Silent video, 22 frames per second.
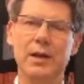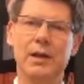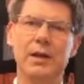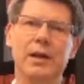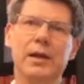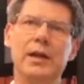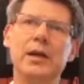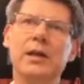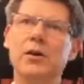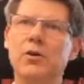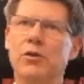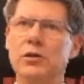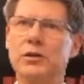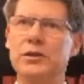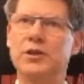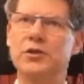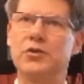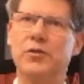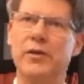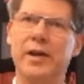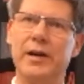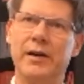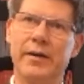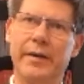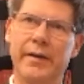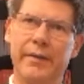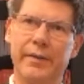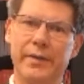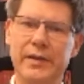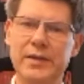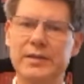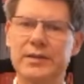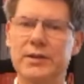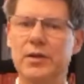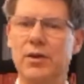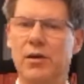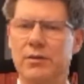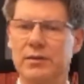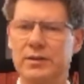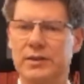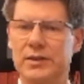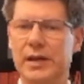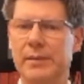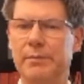In Austria, this
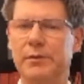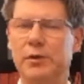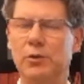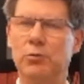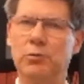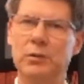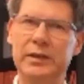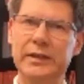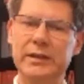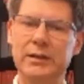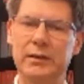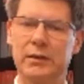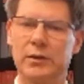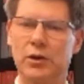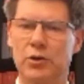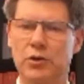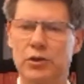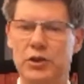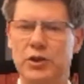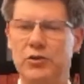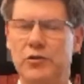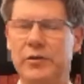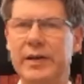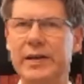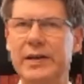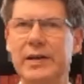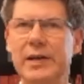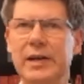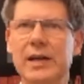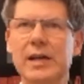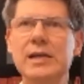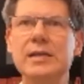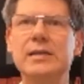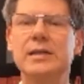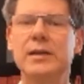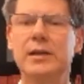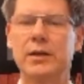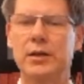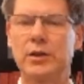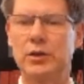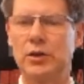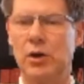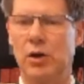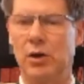concept or legal doctrine is
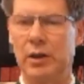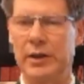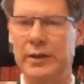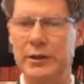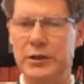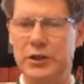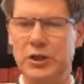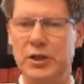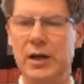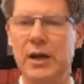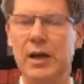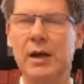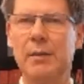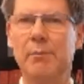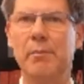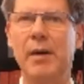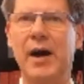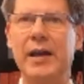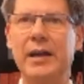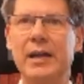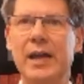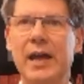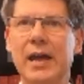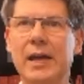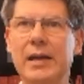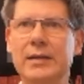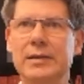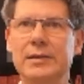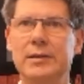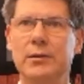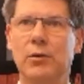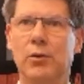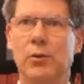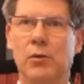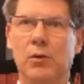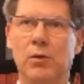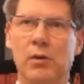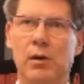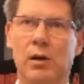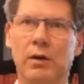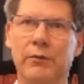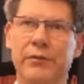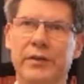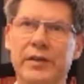acknowledged by case law
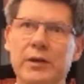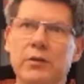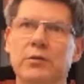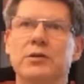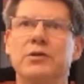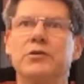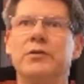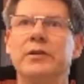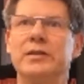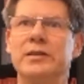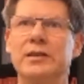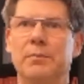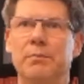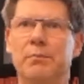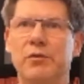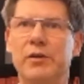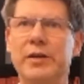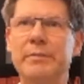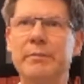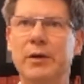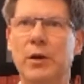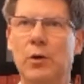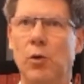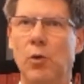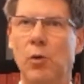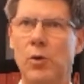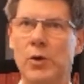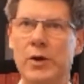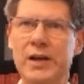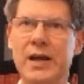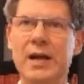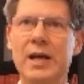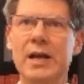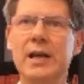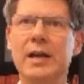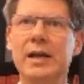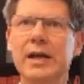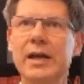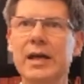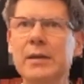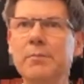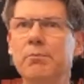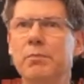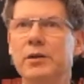of the Austrian Supreme Court,
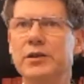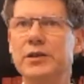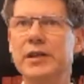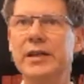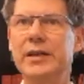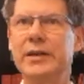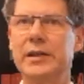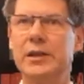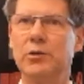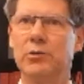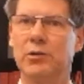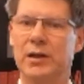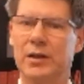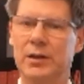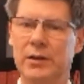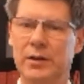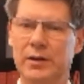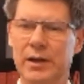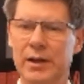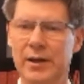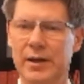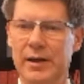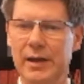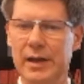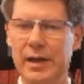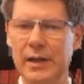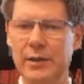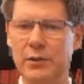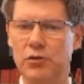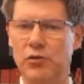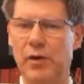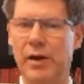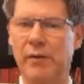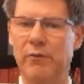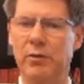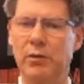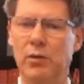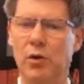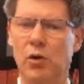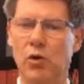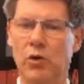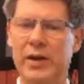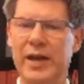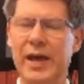in particular in travel
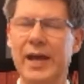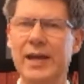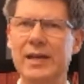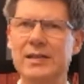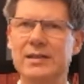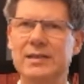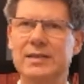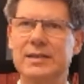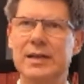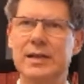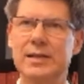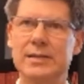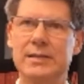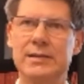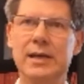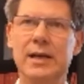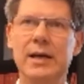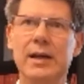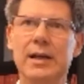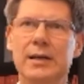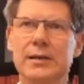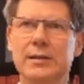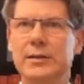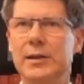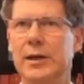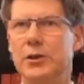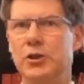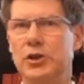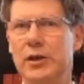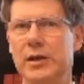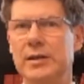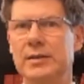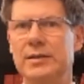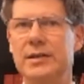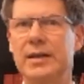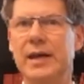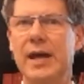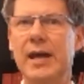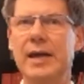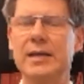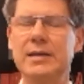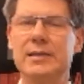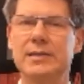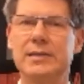law cases, such as
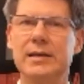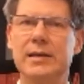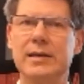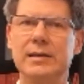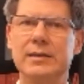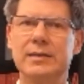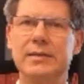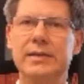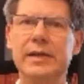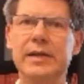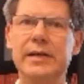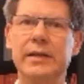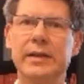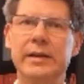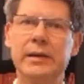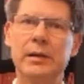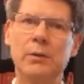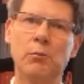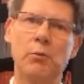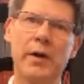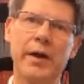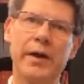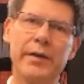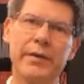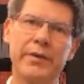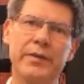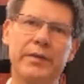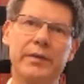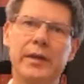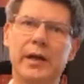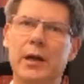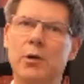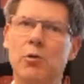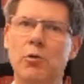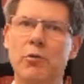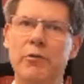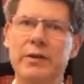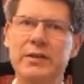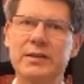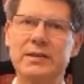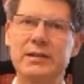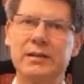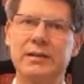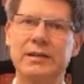cases dealing with
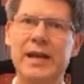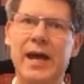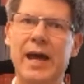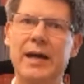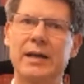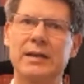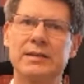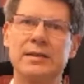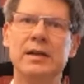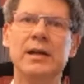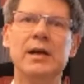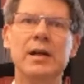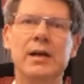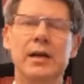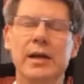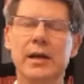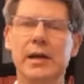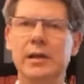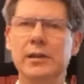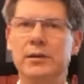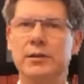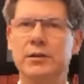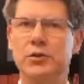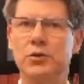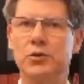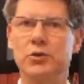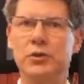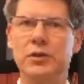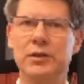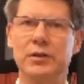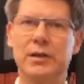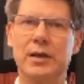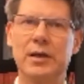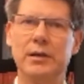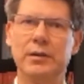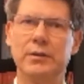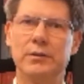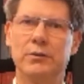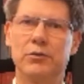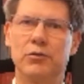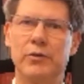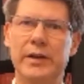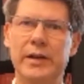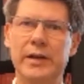terrorist attacks in a certain
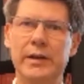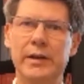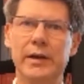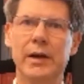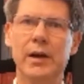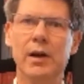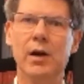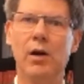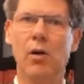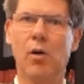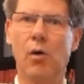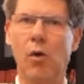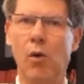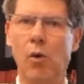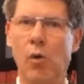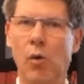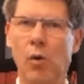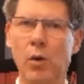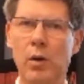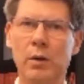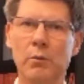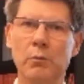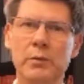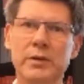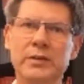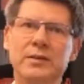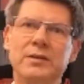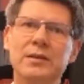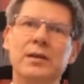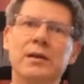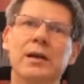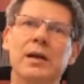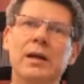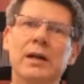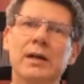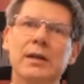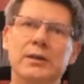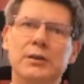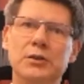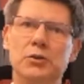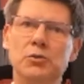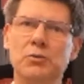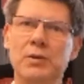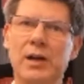country or with the
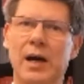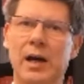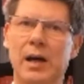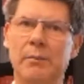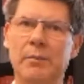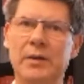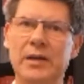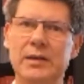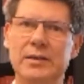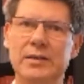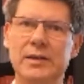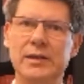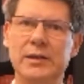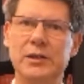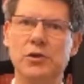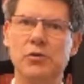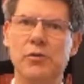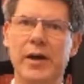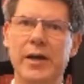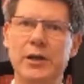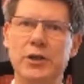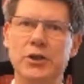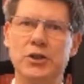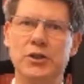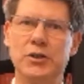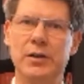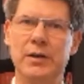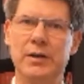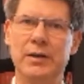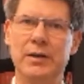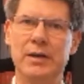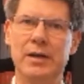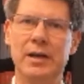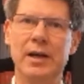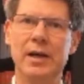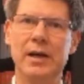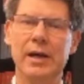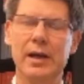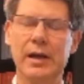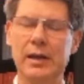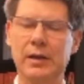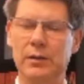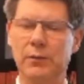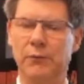tsunami situation
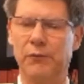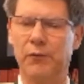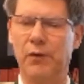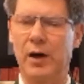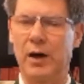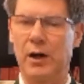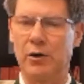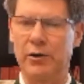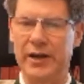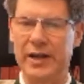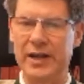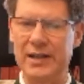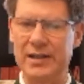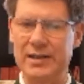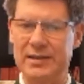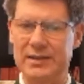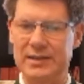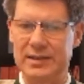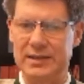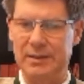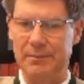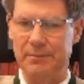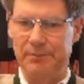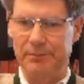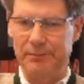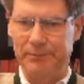in the Far East.